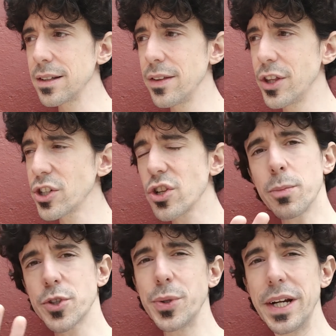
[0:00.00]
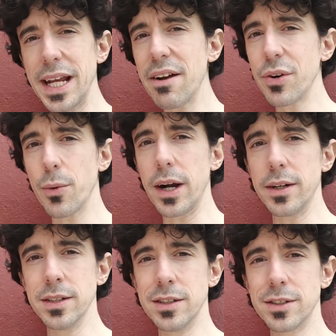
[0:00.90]
there's opportunity everywhere,
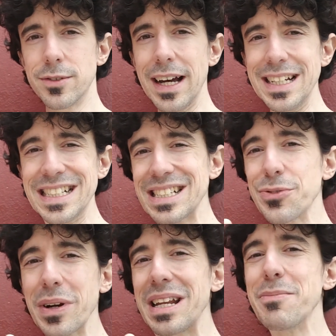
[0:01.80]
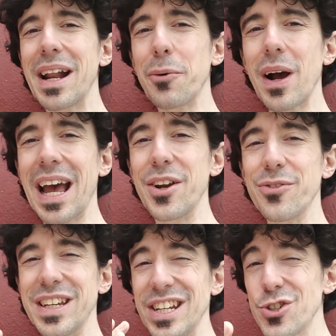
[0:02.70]
right? It doesn't really matter what kind
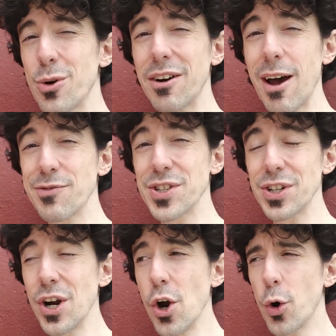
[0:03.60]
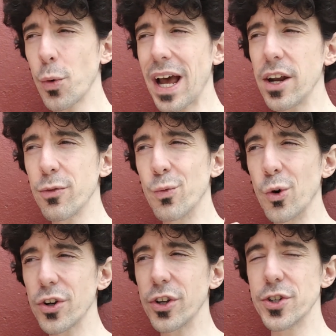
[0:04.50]
of niche you are after or what kind of
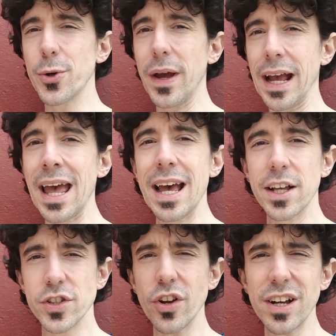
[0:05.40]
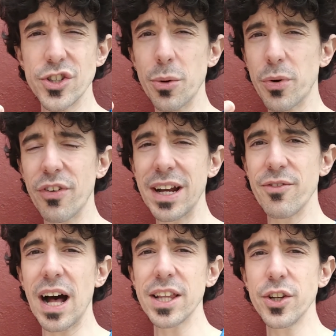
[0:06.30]
work you're doing. As long as you're providing
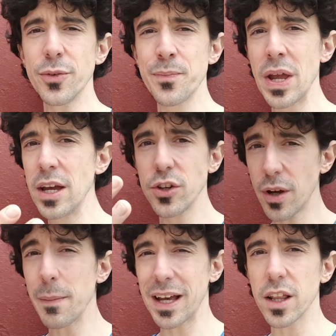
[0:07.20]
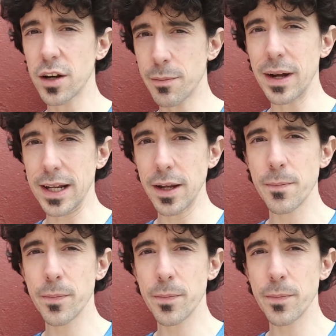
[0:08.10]
value, you can make a lot of money.